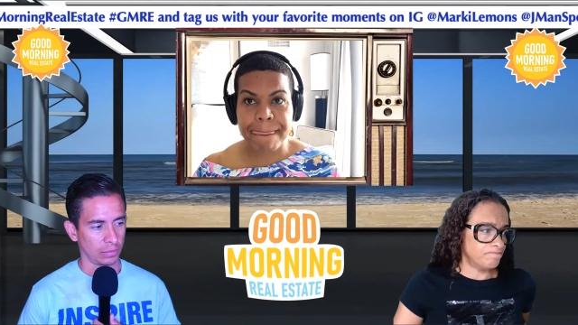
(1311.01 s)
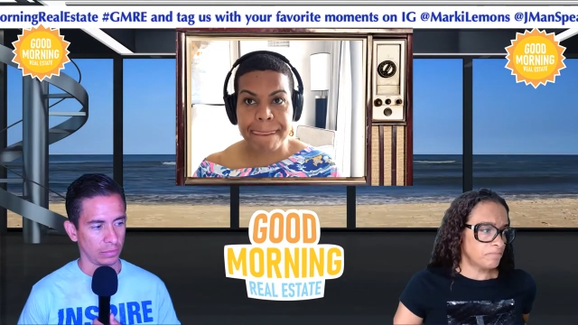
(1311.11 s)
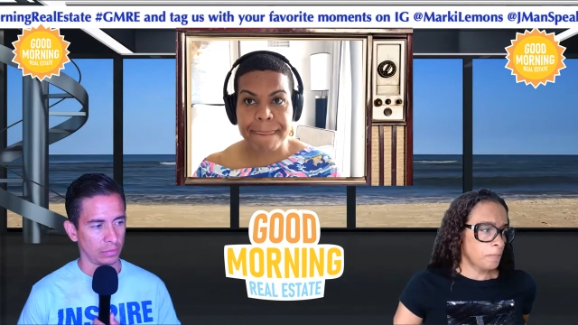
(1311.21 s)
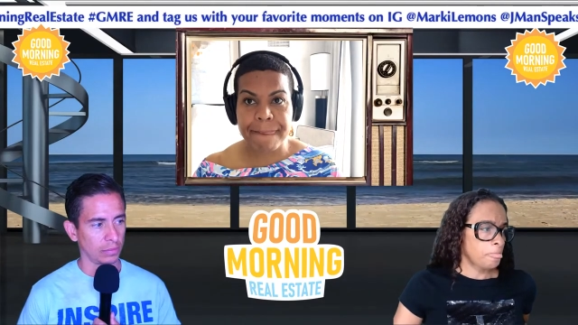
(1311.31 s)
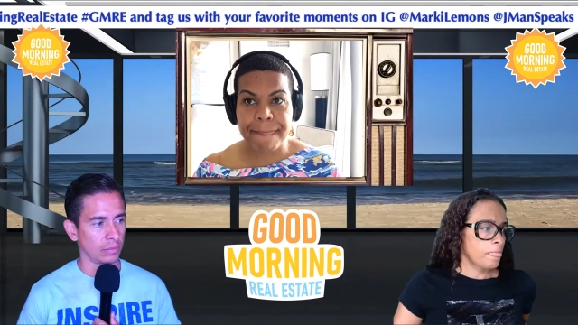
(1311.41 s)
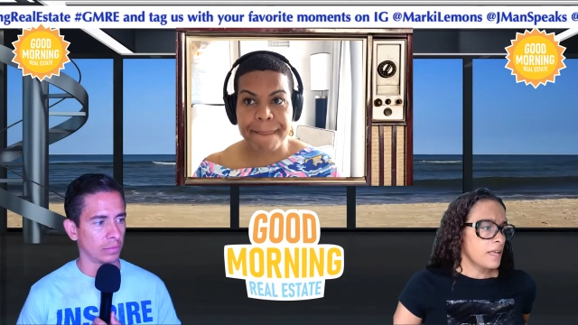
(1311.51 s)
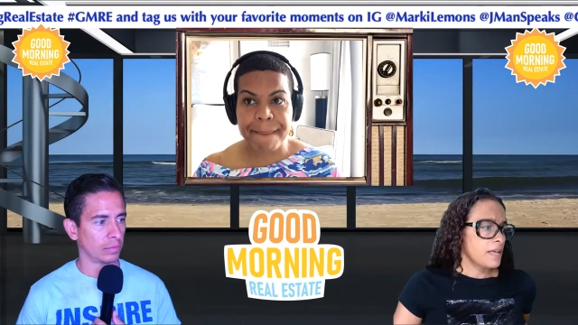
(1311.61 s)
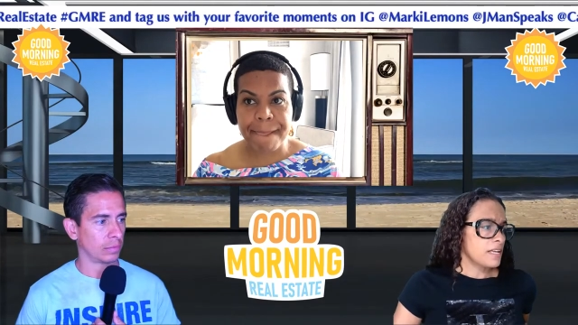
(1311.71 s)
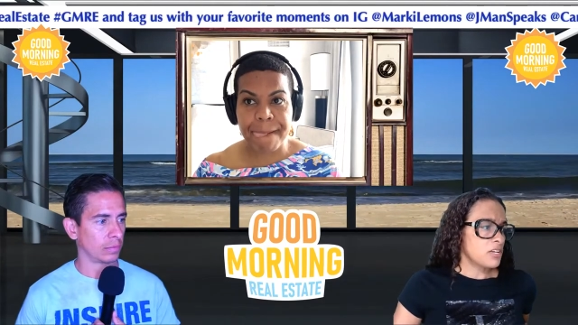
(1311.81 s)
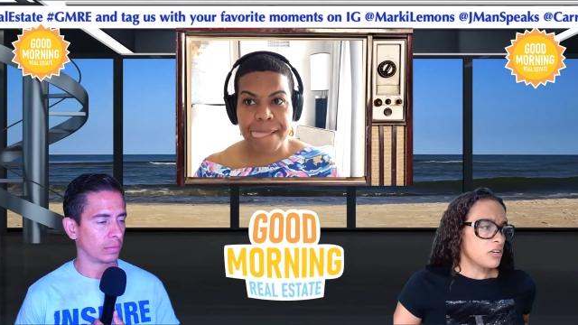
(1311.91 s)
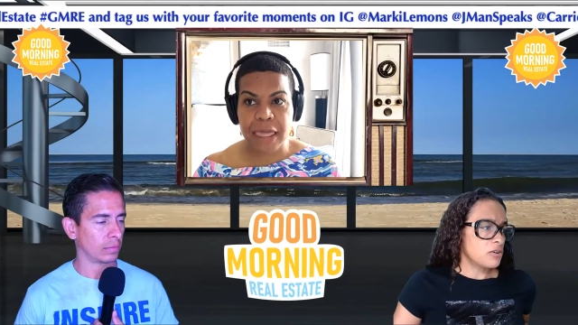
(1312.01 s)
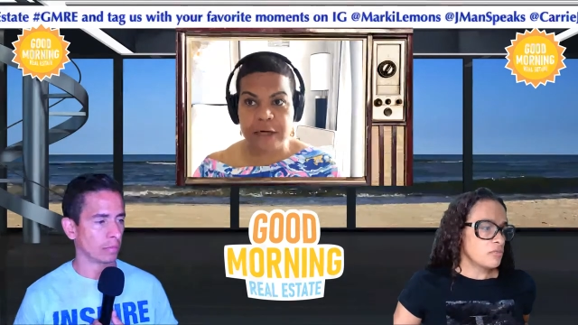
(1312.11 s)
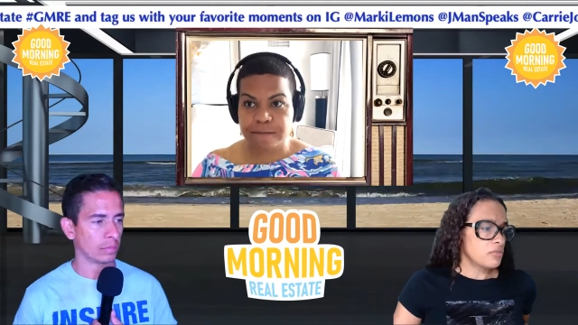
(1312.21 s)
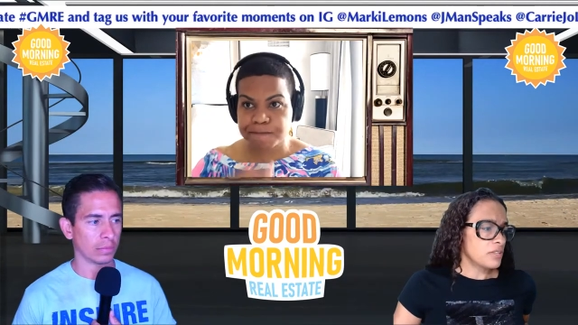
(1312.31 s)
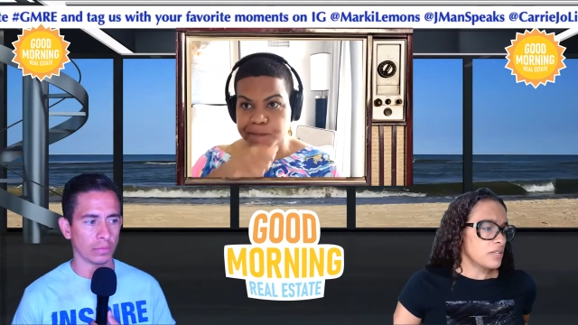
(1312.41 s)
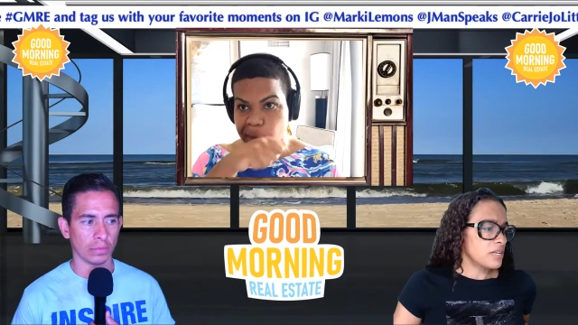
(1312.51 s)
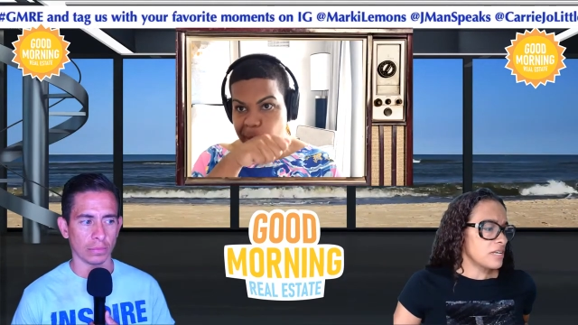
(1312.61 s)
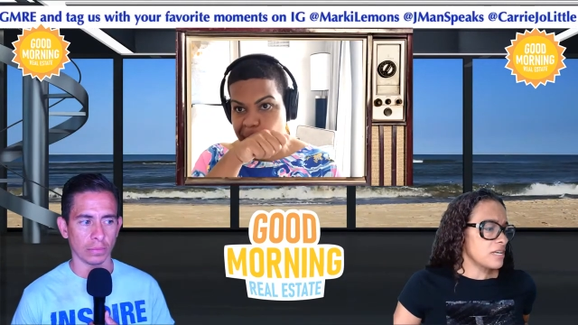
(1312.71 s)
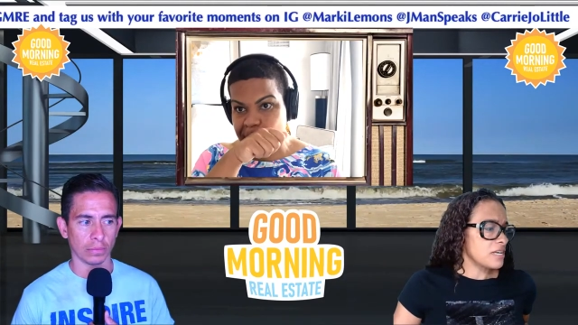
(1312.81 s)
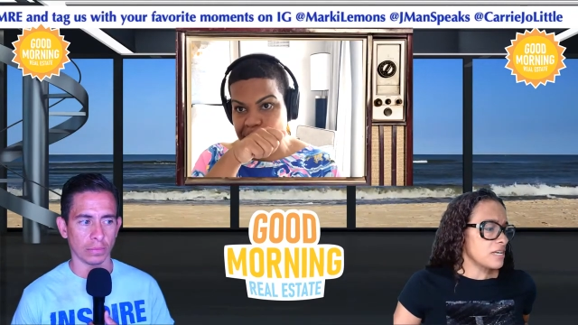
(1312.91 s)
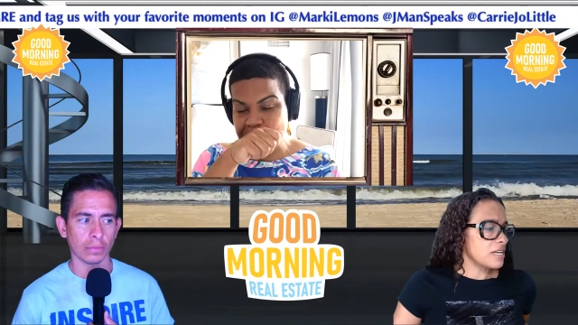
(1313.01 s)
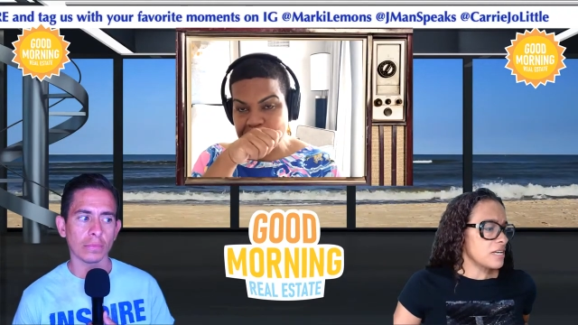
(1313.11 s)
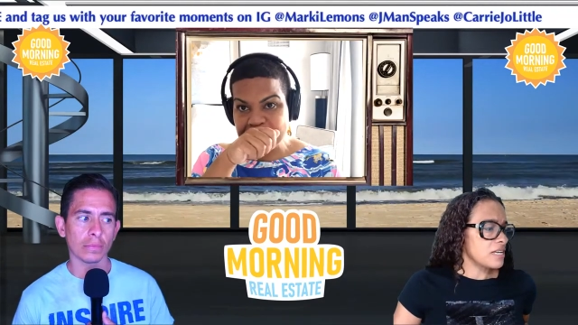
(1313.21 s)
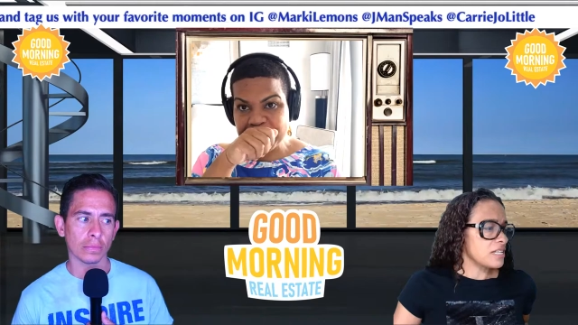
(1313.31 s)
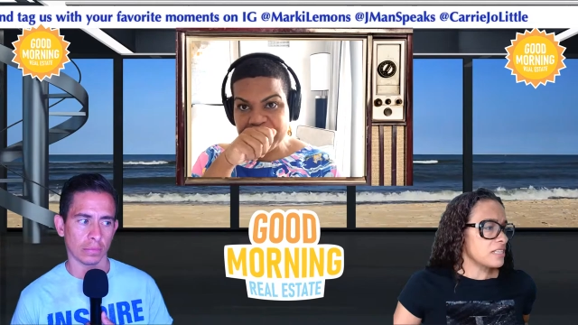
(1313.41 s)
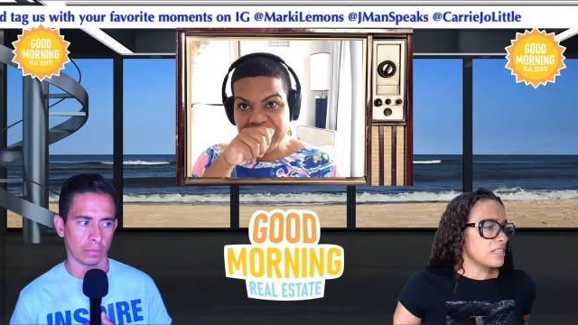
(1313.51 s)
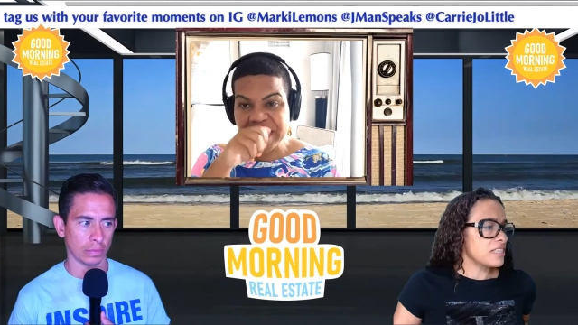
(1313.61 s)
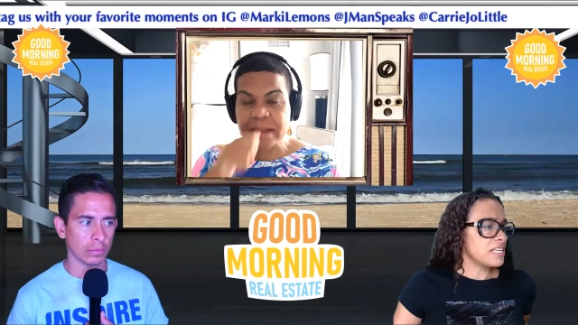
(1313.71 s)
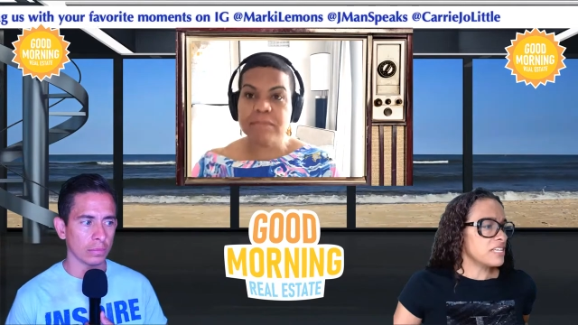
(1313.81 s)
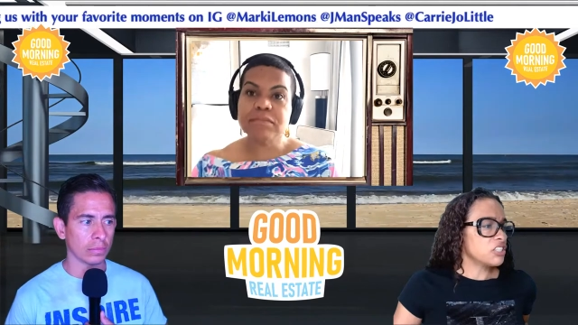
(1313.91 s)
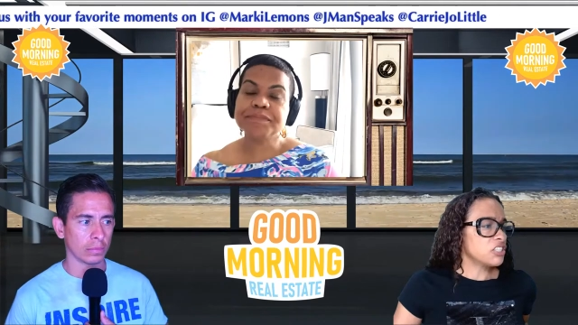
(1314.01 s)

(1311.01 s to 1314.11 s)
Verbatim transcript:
Speaker 1: you know the